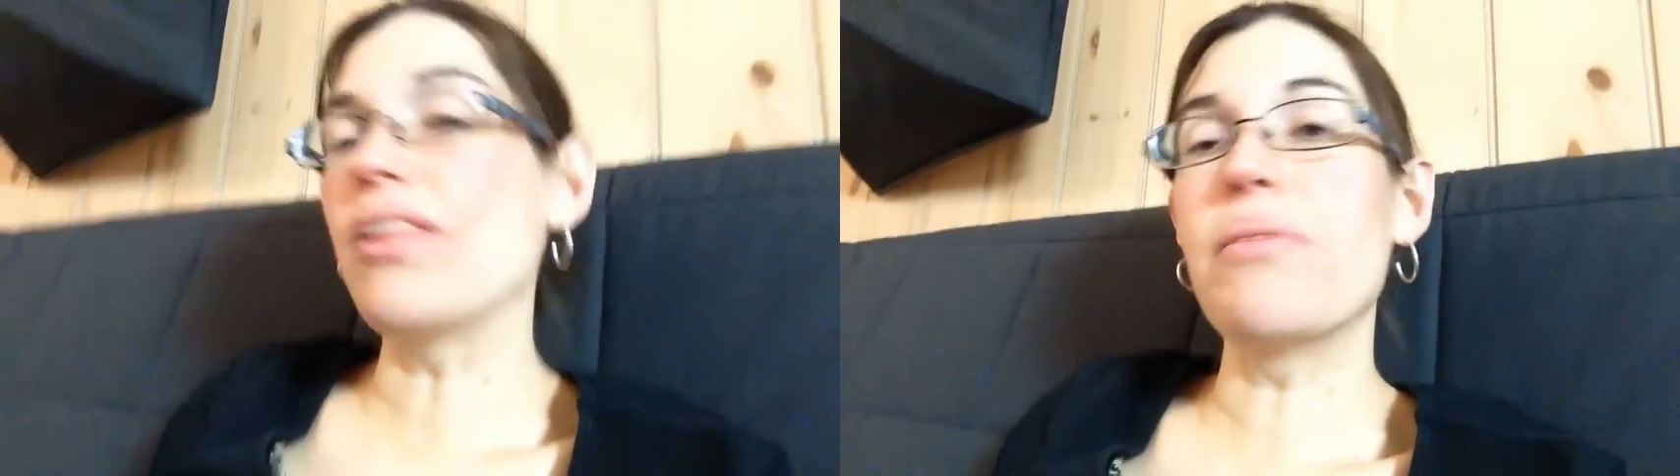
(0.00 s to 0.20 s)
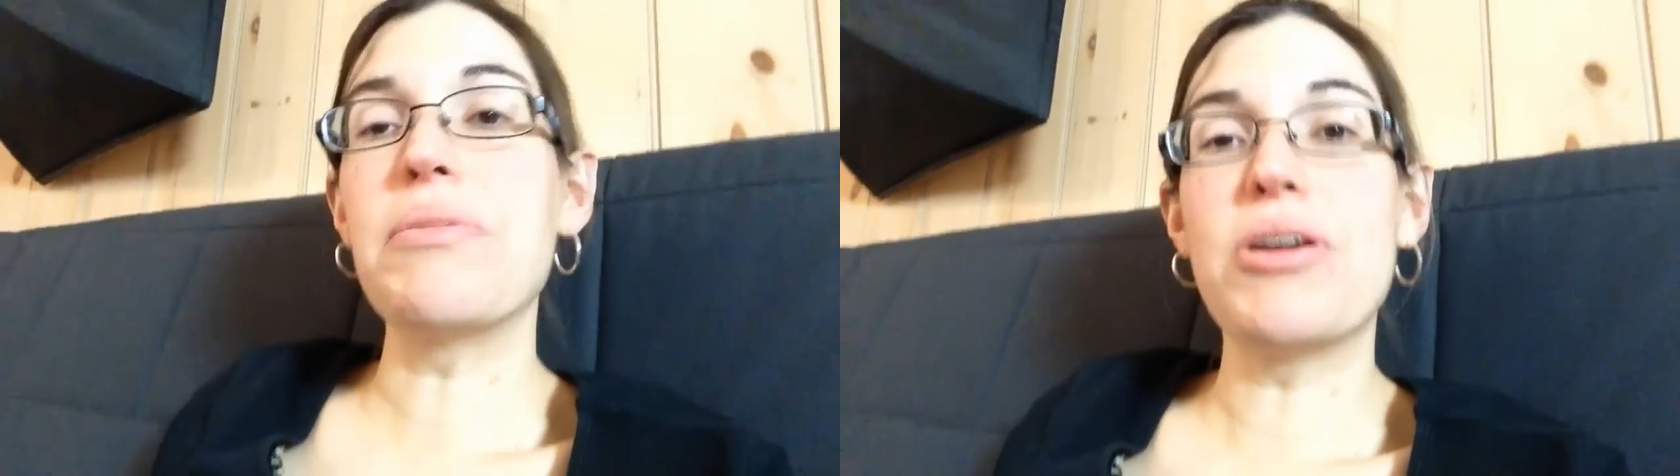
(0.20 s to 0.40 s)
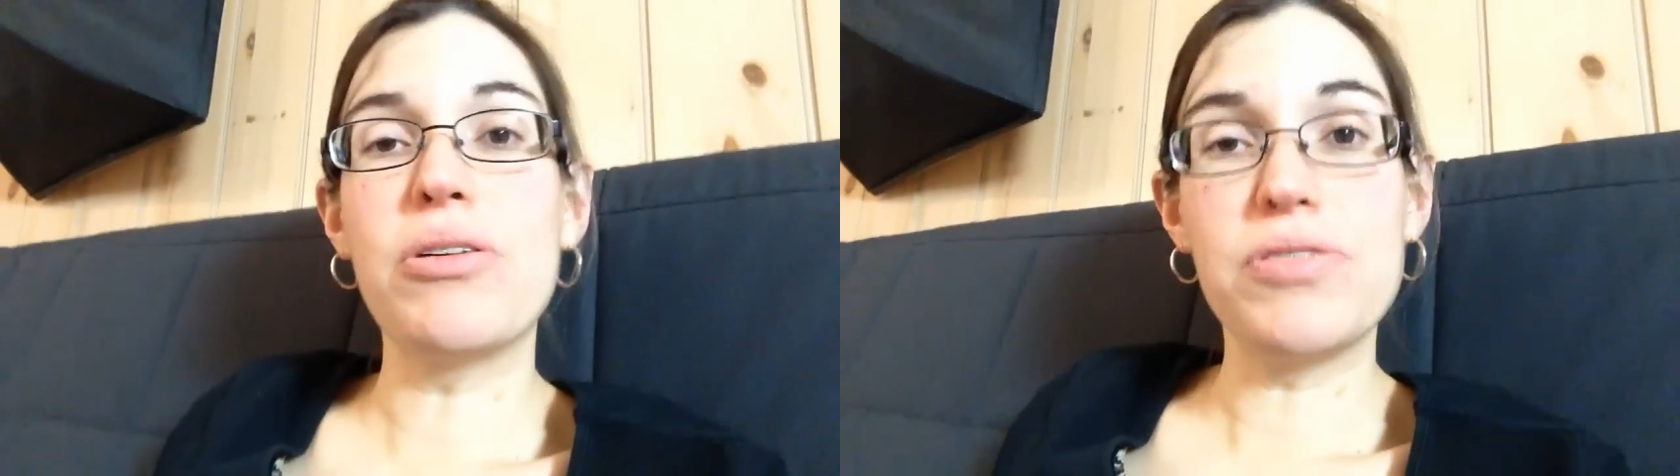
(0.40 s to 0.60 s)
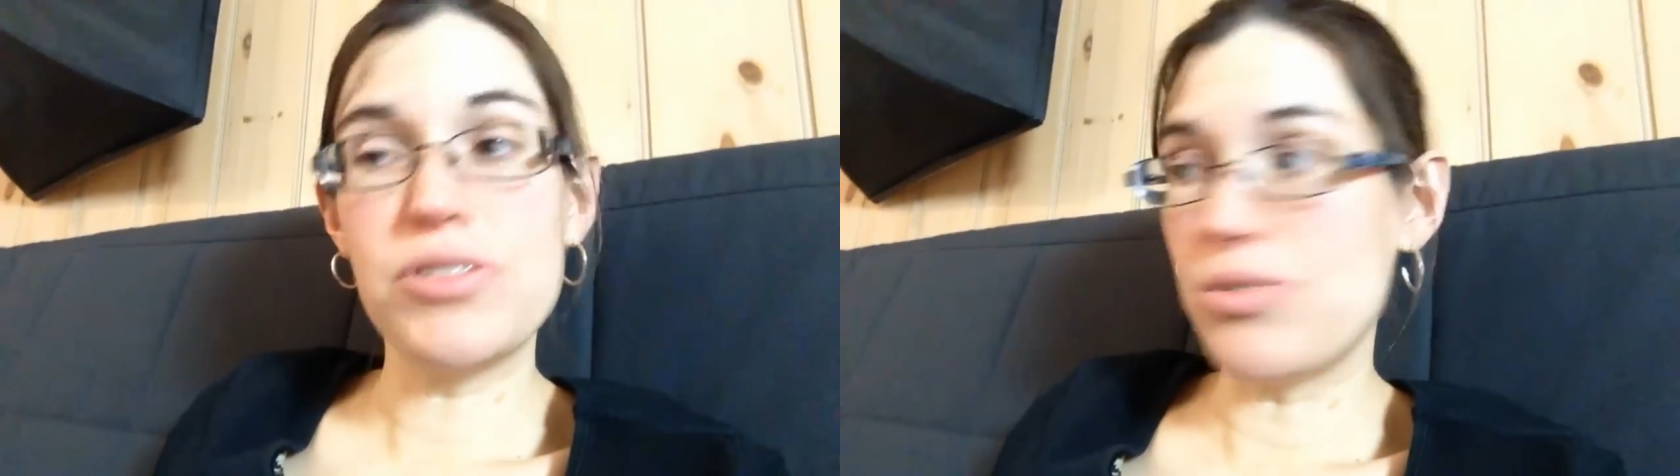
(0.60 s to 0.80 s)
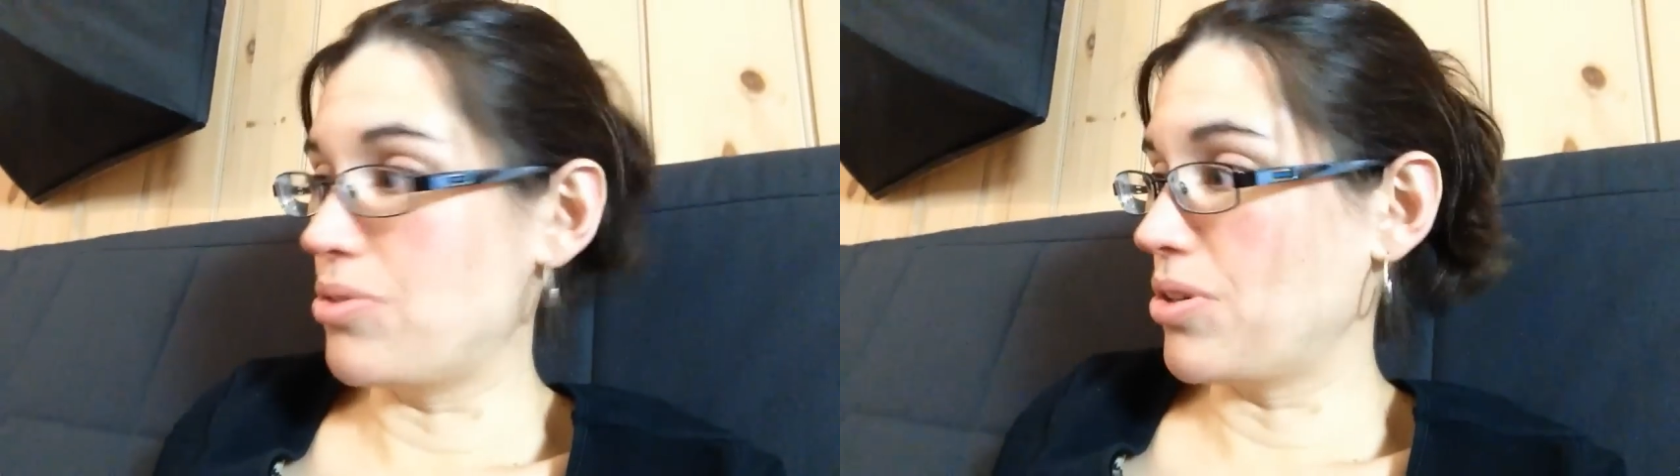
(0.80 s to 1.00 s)
Let me know if you
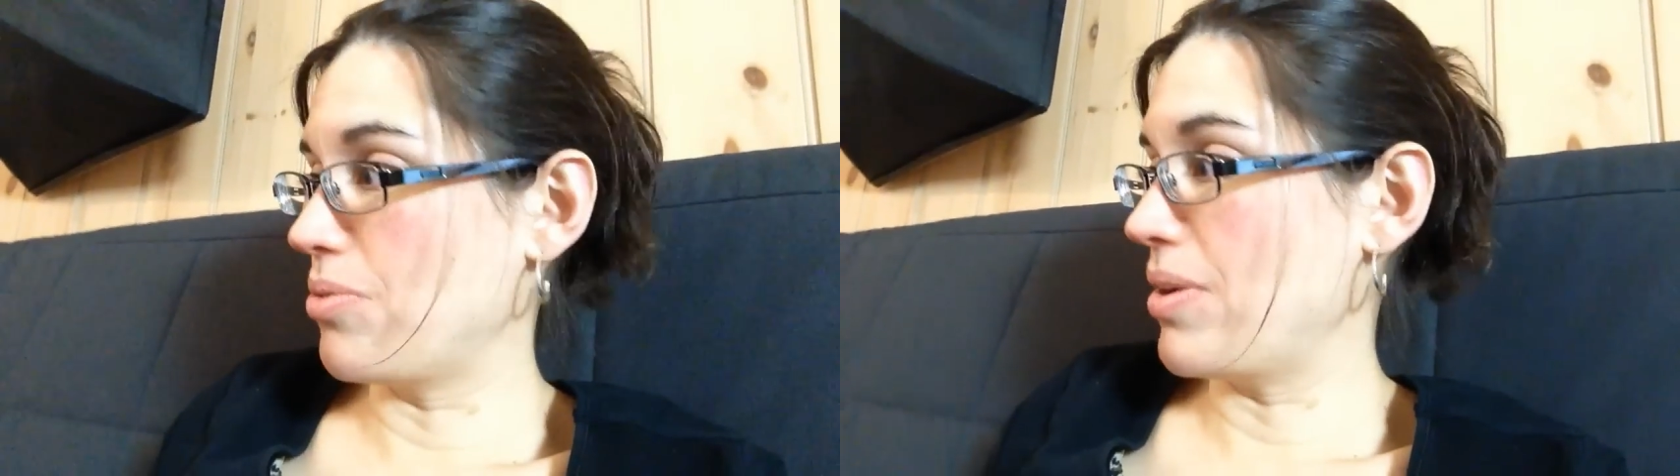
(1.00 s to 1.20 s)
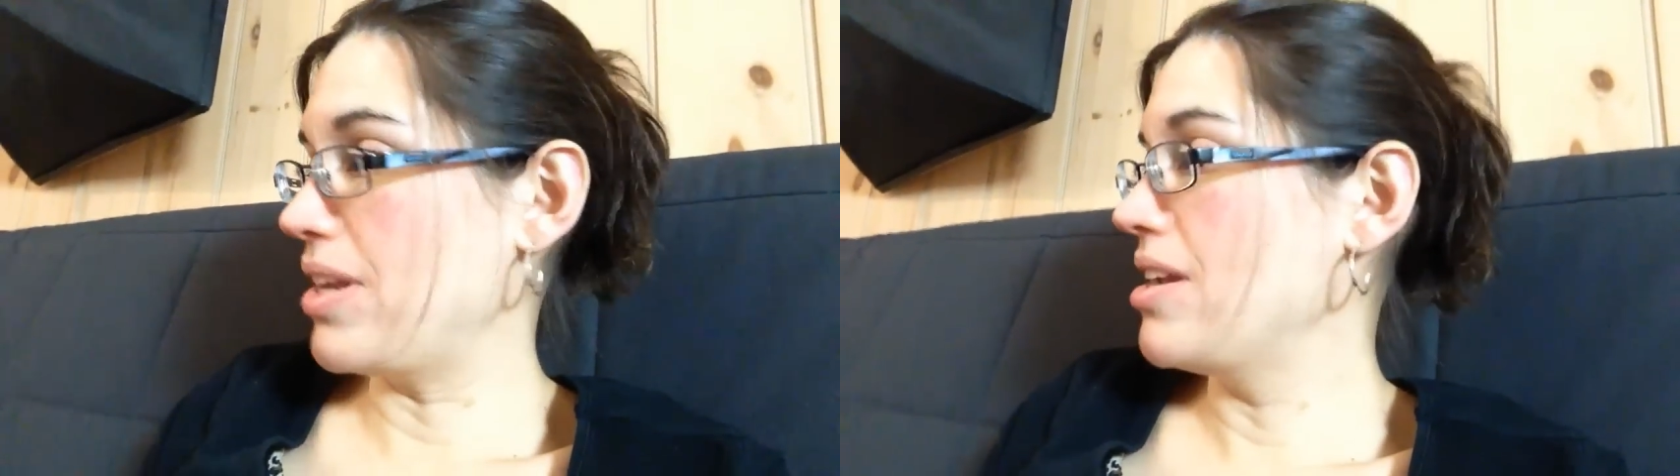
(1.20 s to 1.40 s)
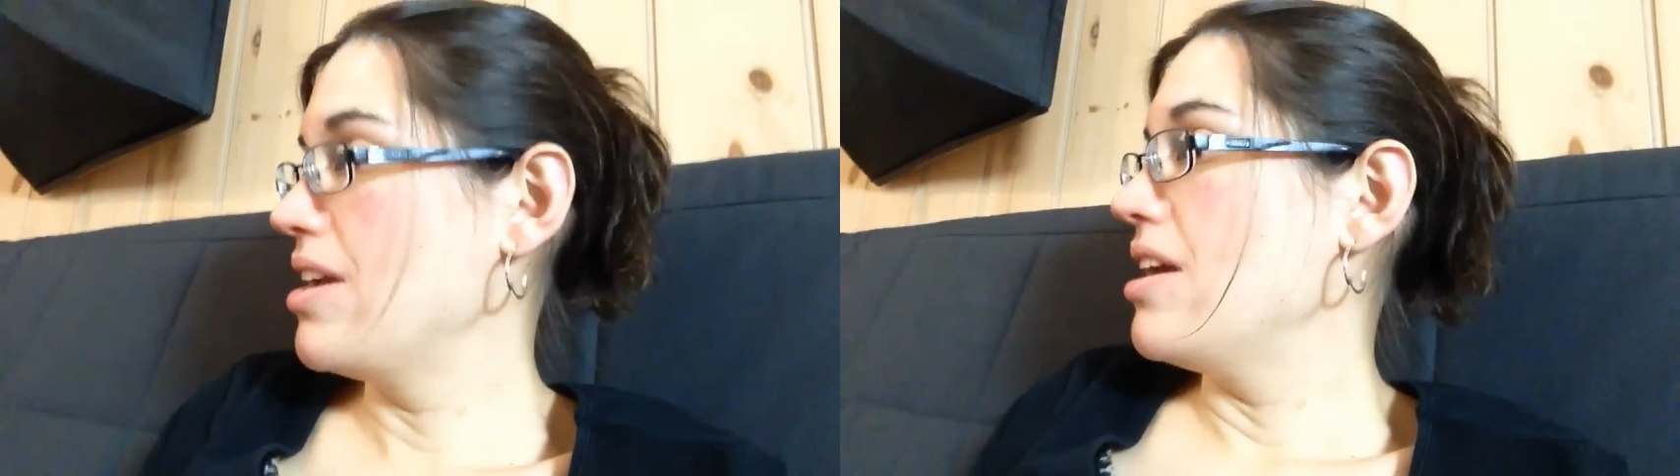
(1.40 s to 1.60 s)
do order one.